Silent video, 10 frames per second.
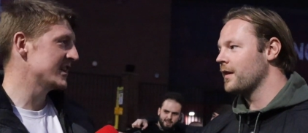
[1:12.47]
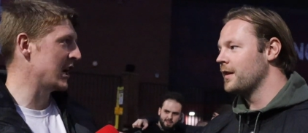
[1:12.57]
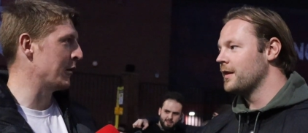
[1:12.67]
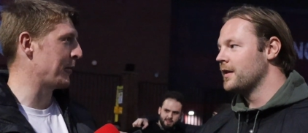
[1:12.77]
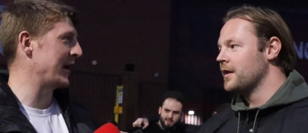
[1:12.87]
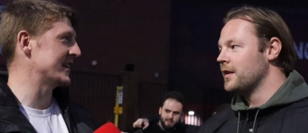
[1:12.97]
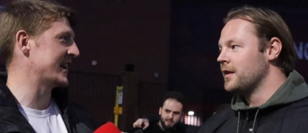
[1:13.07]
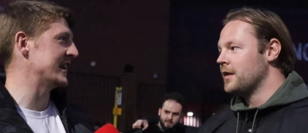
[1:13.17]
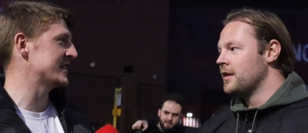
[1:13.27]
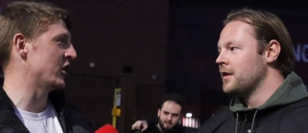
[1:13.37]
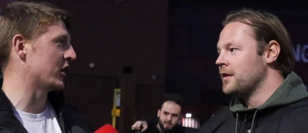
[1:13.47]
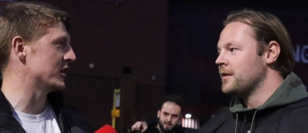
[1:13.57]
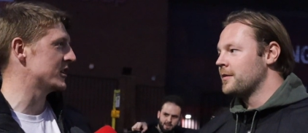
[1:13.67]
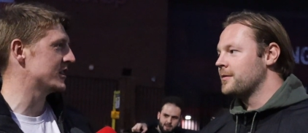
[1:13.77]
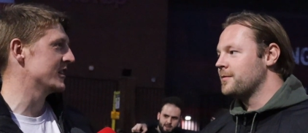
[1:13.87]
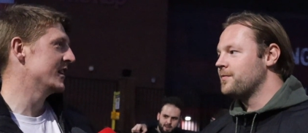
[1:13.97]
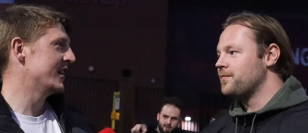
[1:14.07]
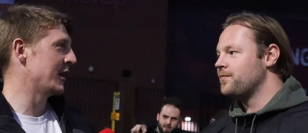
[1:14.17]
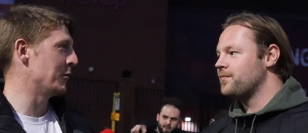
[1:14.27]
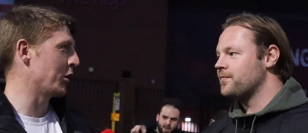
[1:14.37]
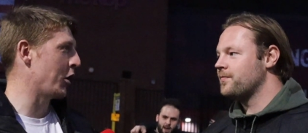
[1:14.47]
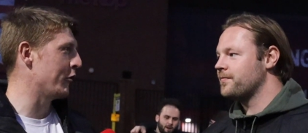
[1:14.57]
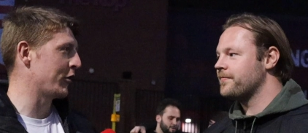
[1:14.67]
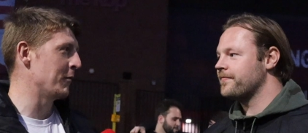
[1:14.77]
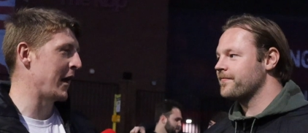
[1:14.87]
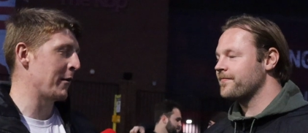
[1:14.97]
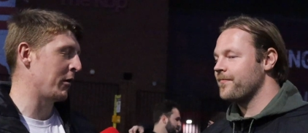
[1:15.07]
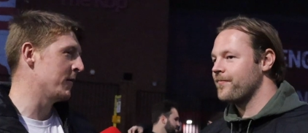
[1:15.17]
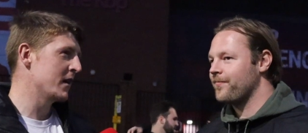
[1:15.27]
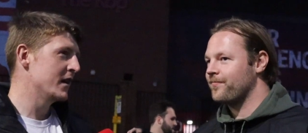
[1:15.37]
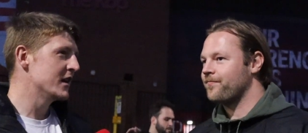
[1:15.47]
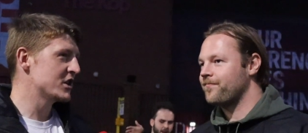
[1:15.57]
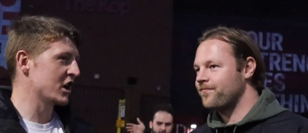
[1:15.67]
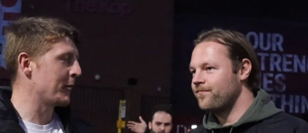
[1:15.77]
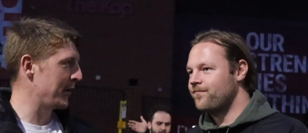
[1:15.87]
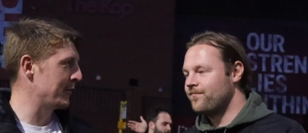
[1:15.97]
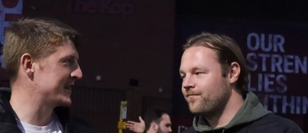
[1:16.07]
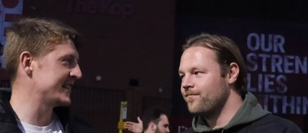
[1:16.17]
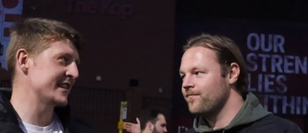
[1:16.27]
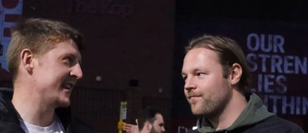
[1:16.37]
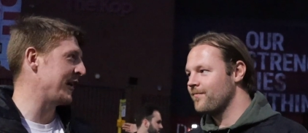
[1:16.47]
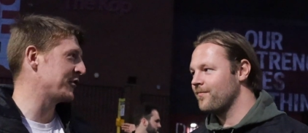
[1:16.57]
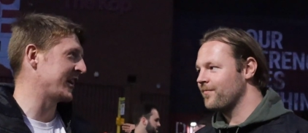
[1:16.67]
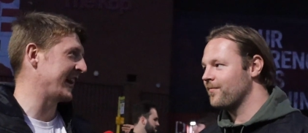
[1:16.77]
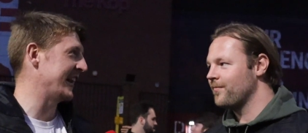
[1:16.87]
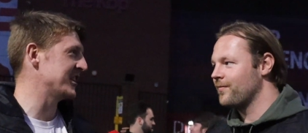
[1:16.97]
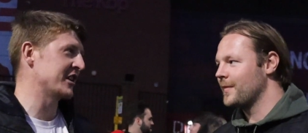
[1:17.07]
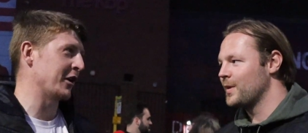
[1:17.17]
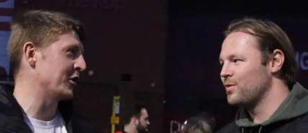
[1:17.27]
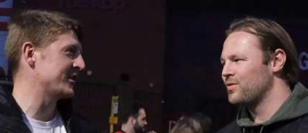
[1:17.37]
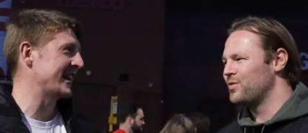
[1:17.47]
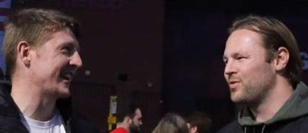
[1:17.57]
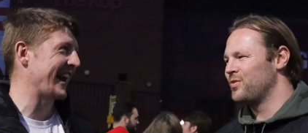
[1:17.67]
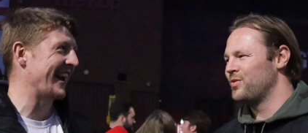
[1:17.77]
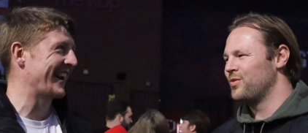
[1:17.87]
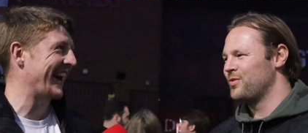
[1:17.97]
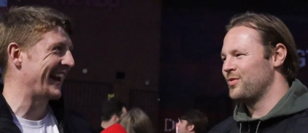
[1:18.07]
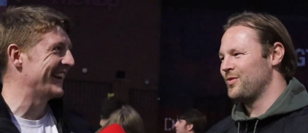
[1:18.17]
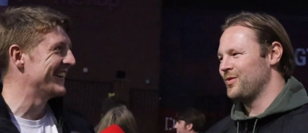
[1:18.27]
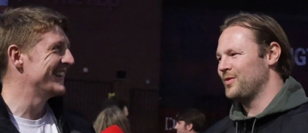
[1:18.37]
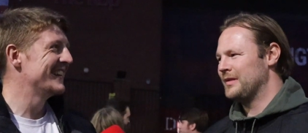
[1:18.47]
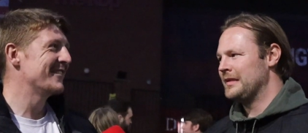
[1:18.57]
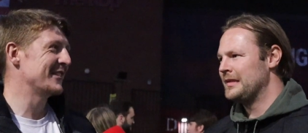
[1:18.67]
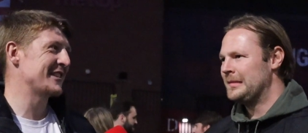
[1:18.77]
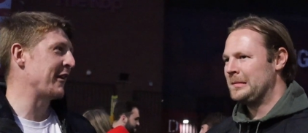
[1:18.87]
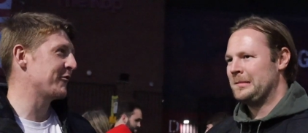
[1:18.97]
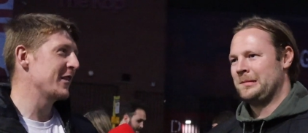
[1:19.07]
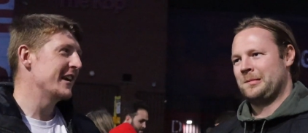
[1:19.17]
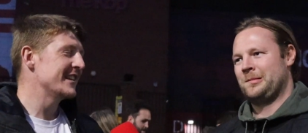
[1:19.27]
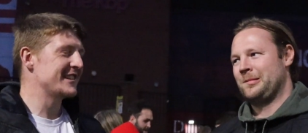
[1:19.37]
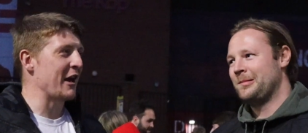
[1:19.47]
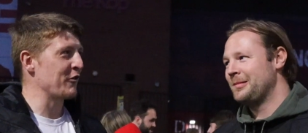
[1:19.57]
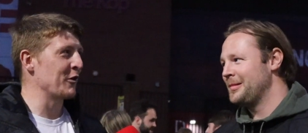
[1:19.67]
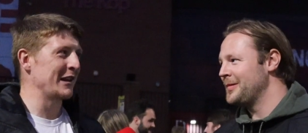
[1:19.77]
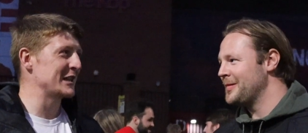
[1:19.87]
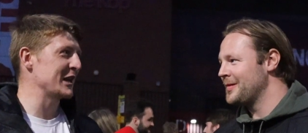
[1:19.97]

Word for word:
Speaker 1: see how he plays against Norwich, and then we'll go from there. But to compete with City after Grealish, and it looks like they're getting Kane, we definitely